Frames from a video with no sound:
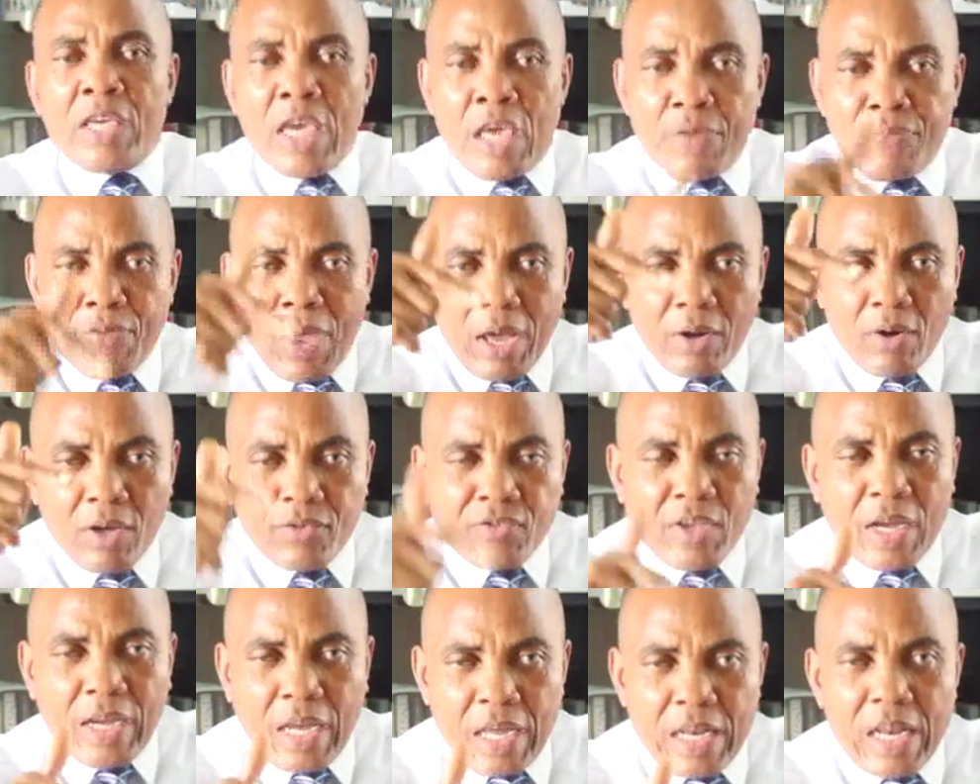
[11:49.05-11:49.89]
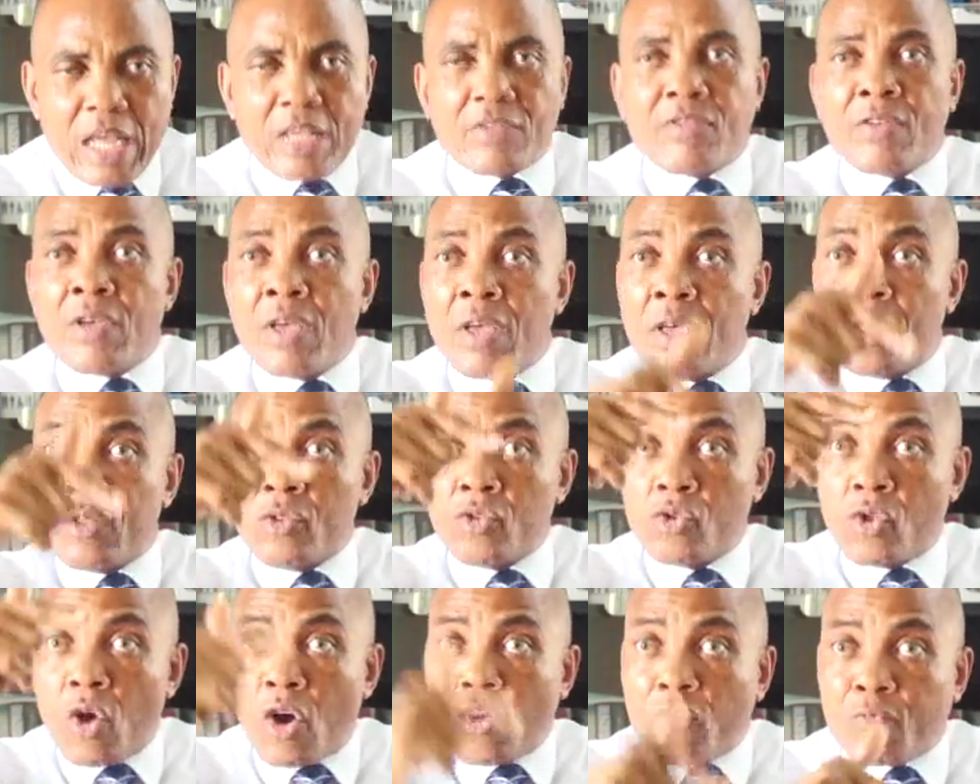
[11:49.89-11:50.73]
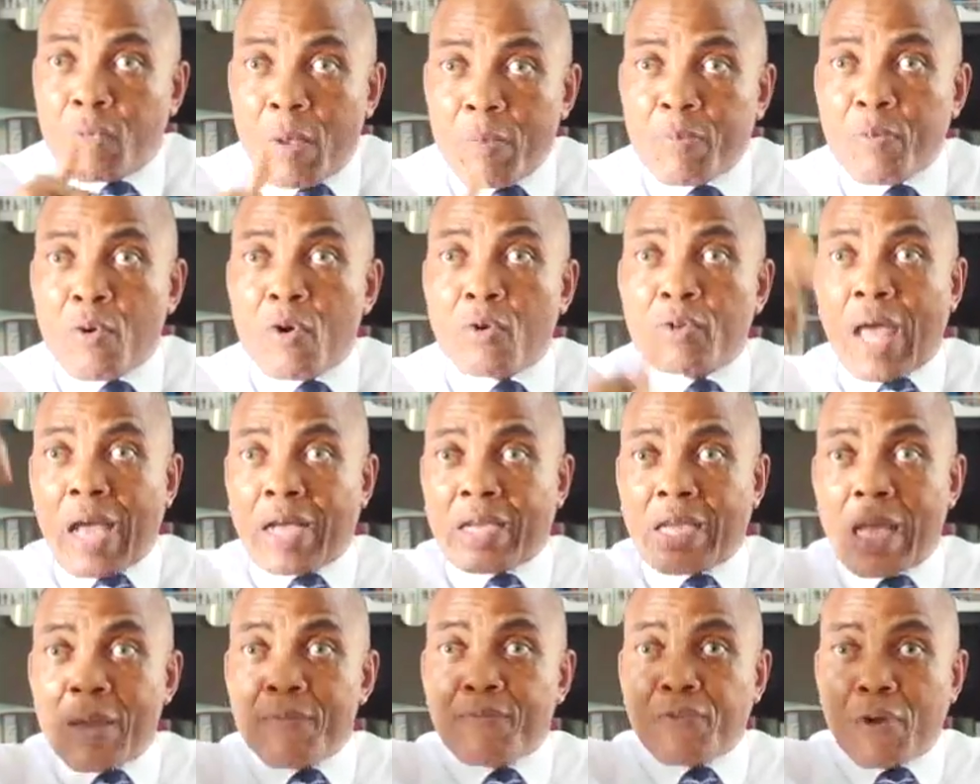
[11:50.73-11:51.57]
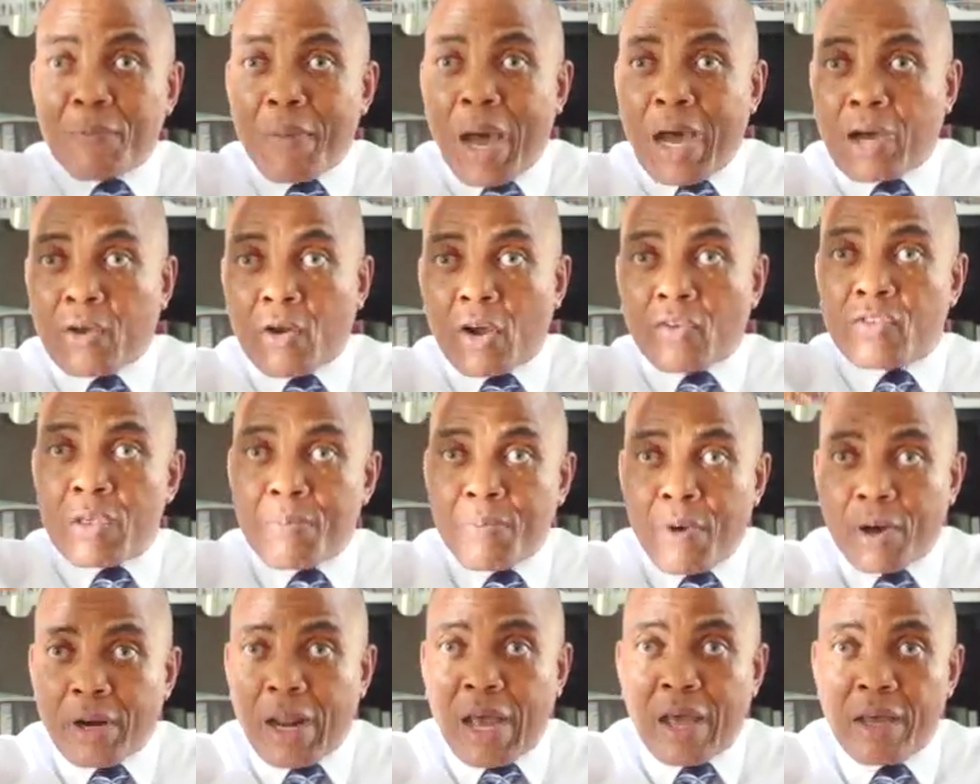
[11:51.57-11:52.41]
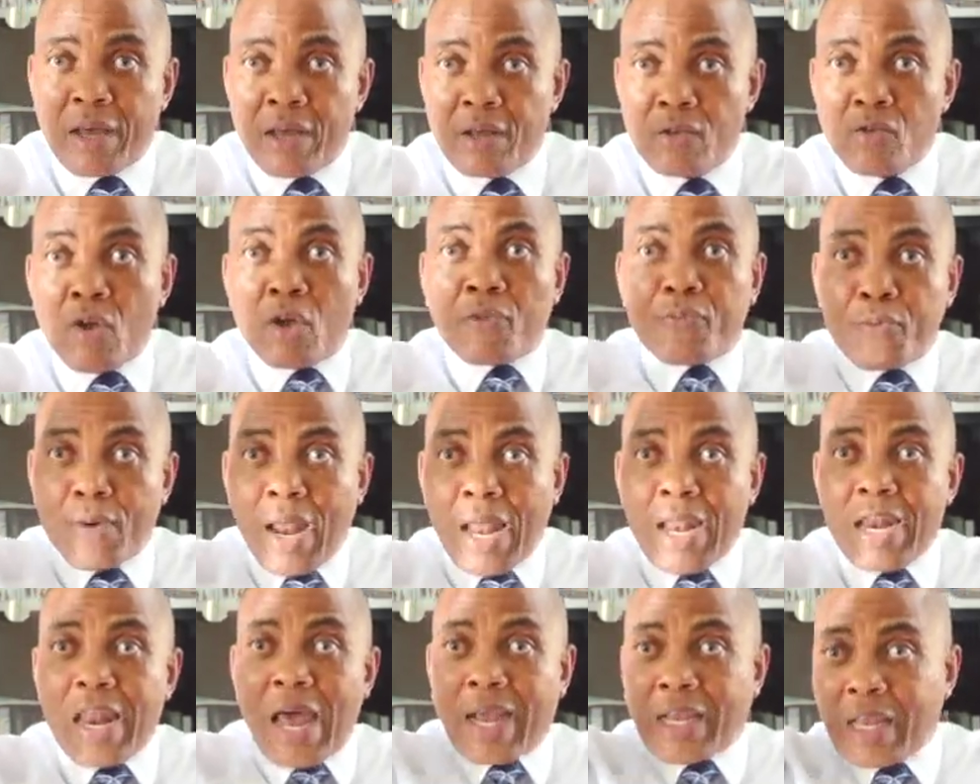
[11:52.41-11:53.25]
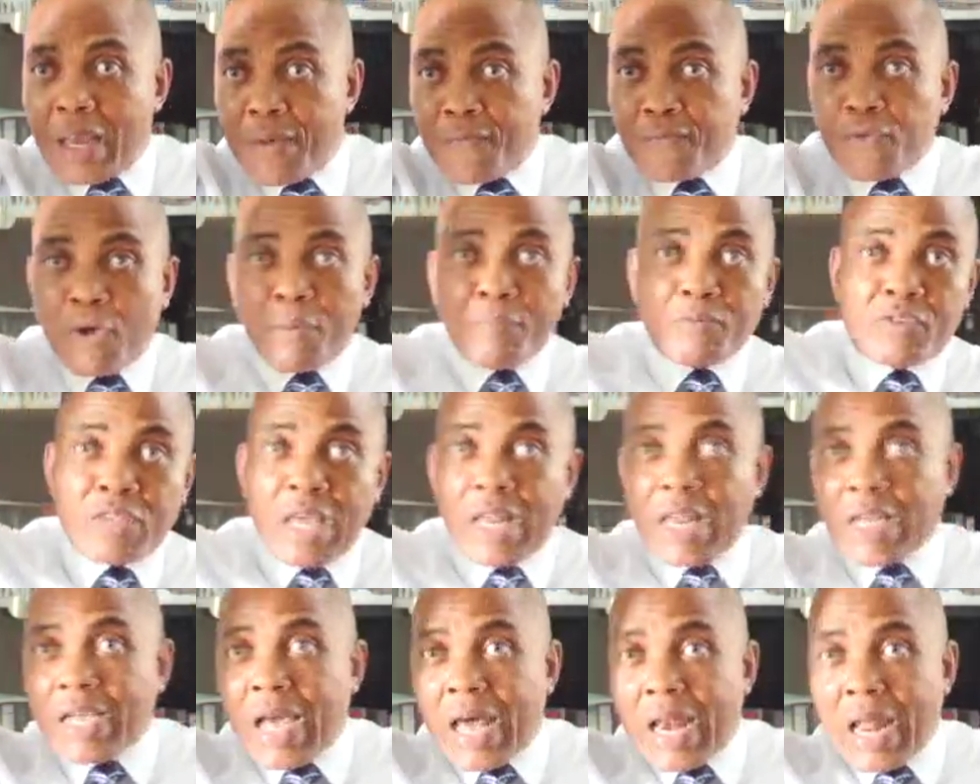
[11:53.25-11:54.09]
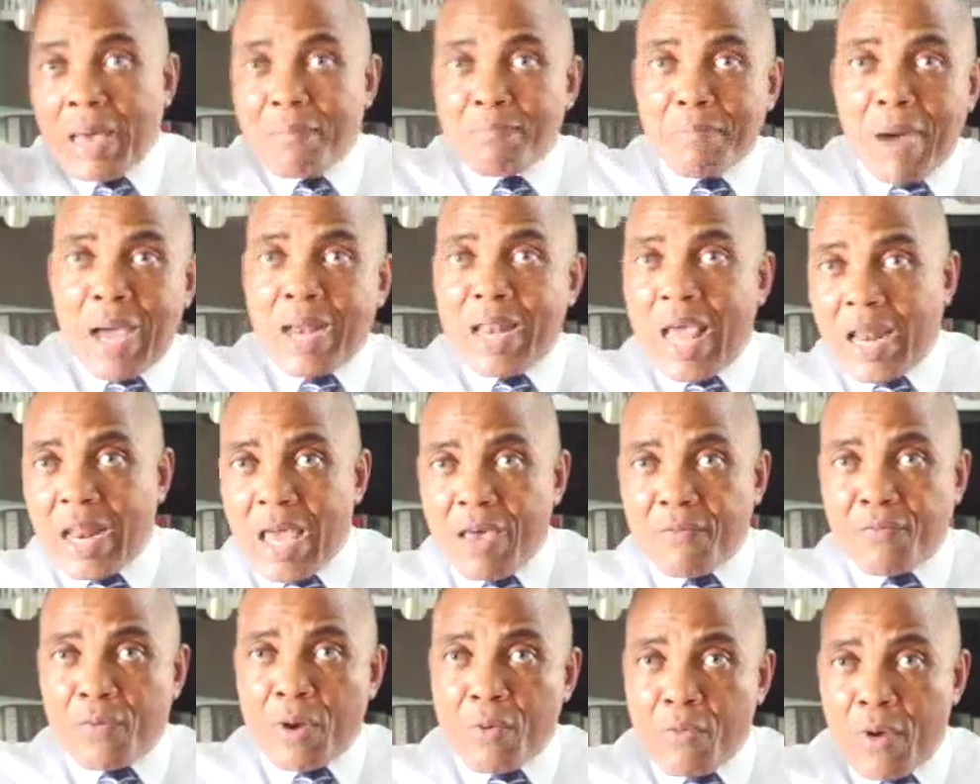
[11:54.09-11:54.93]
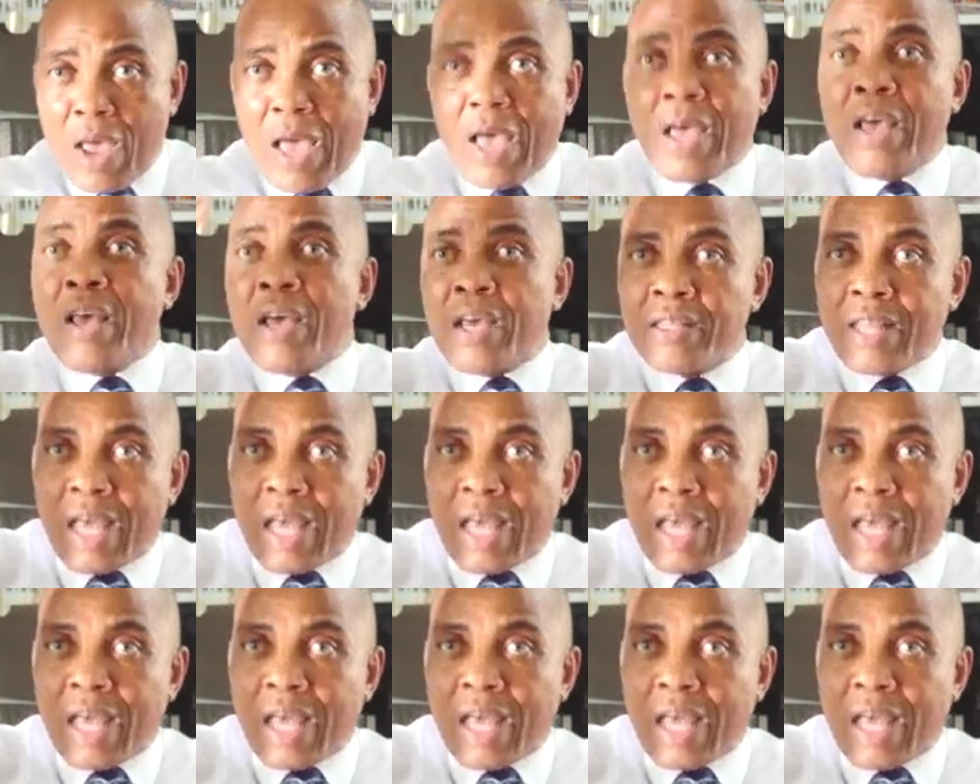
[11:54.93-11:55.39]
If you are not taking it, those people that came from across the border, those Fulani that came from Senegal and Mali and everywhere,